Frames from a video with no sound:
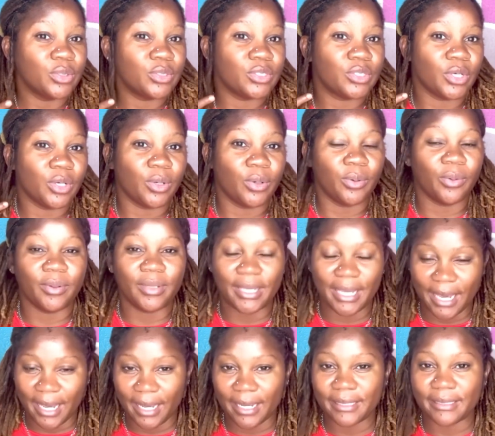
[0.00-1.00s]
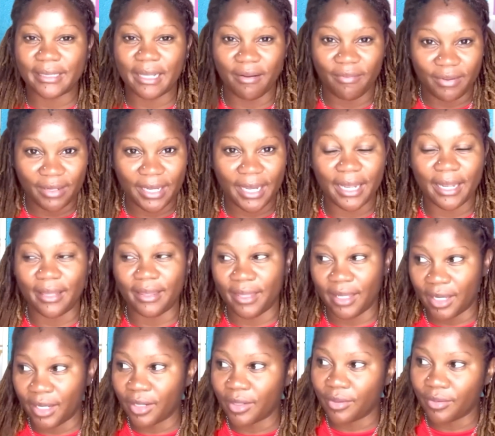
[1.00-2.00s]
So yeah, it's definitely getting
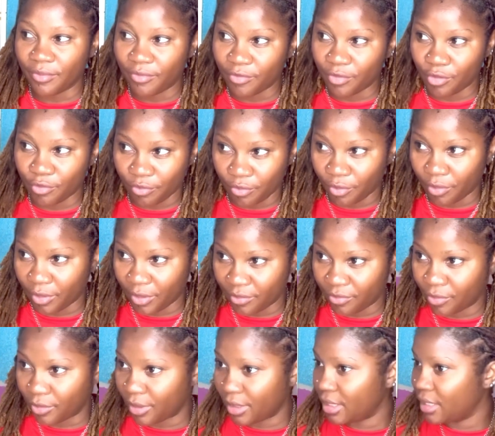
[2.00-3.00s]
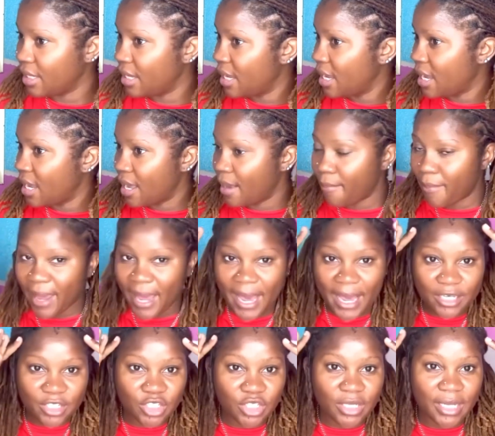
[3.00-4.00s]
thicker for real. My
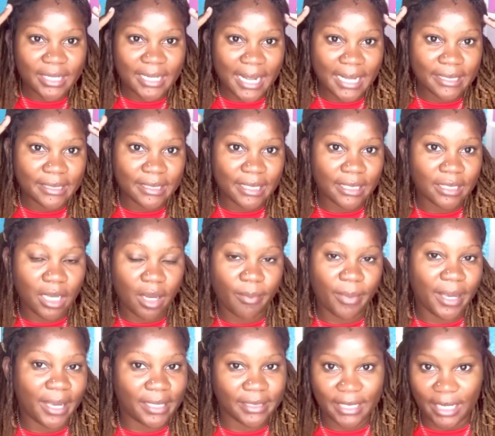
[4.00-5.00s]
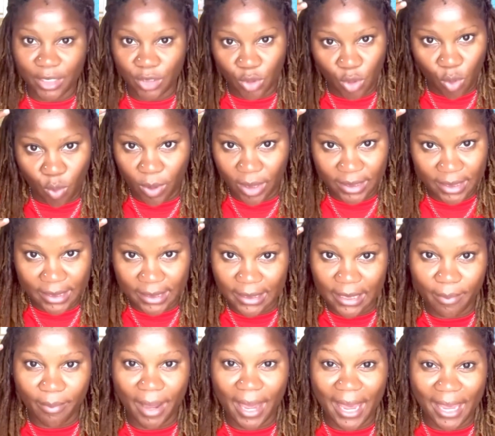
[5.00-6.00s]
edges are not slicked down because I don't want to slick
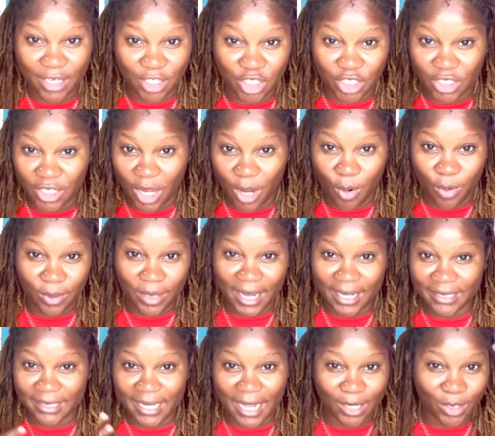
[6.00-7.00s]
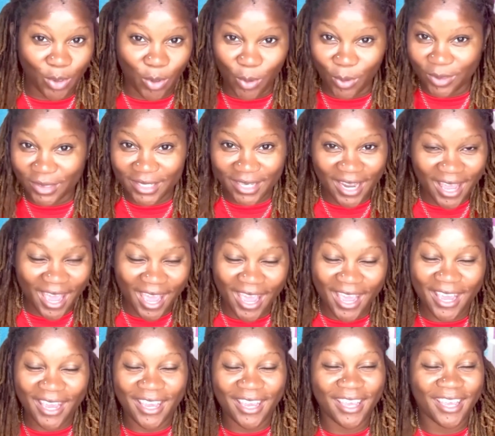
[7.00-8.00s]
my edges down. That's not the goal
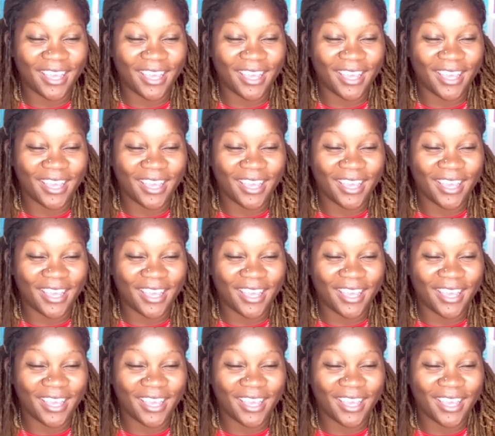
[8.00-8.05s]
today.